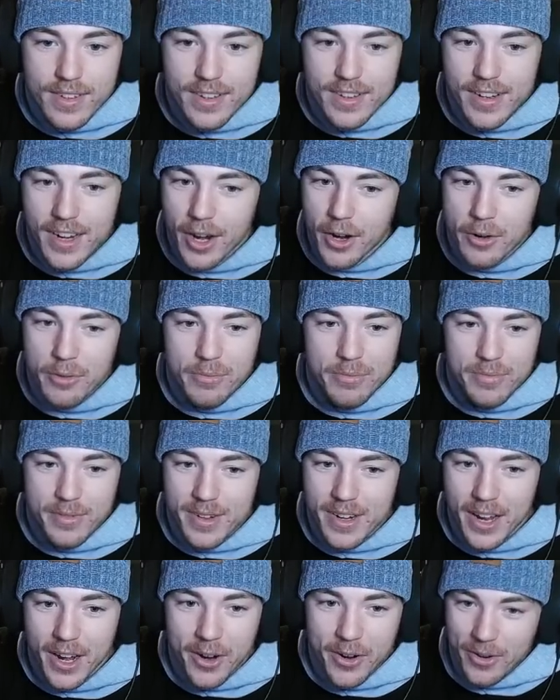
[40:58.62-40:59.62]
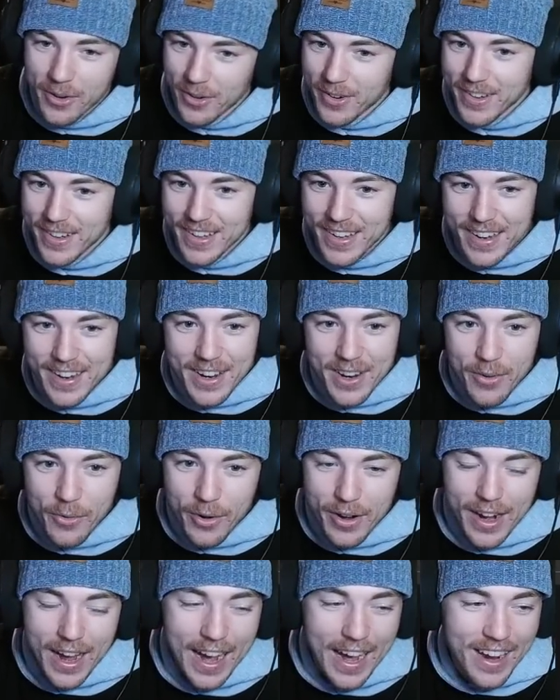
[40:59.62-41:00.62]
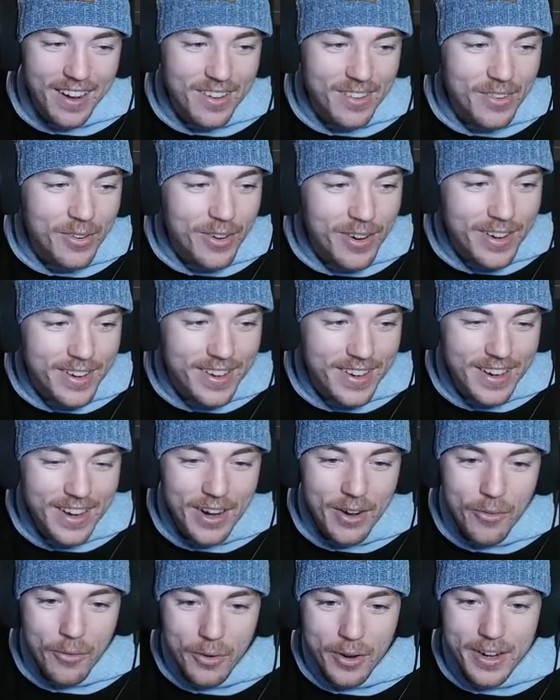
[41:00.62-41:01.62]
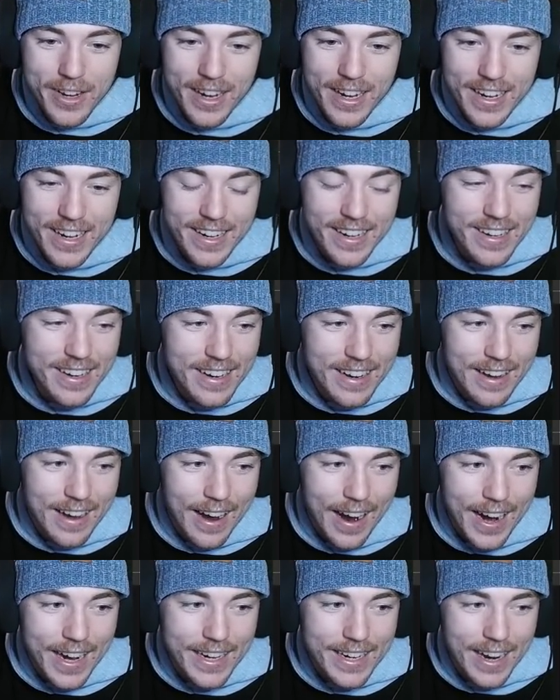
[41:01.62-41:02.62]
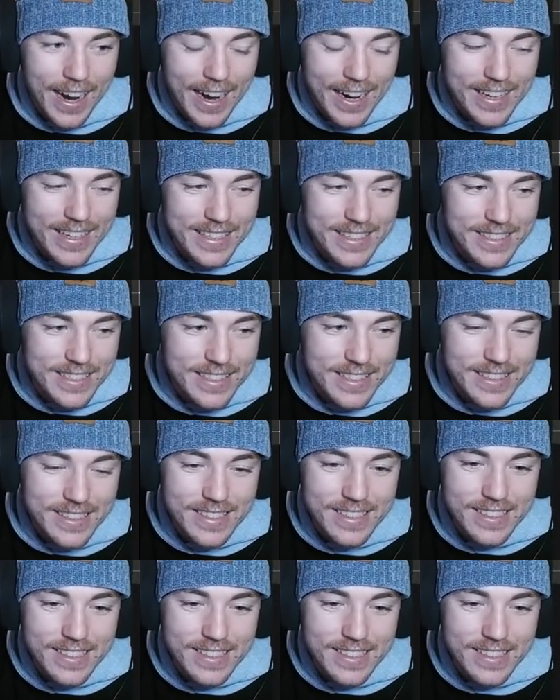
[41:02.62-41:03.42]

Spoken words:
No, we're not. We're done. I need to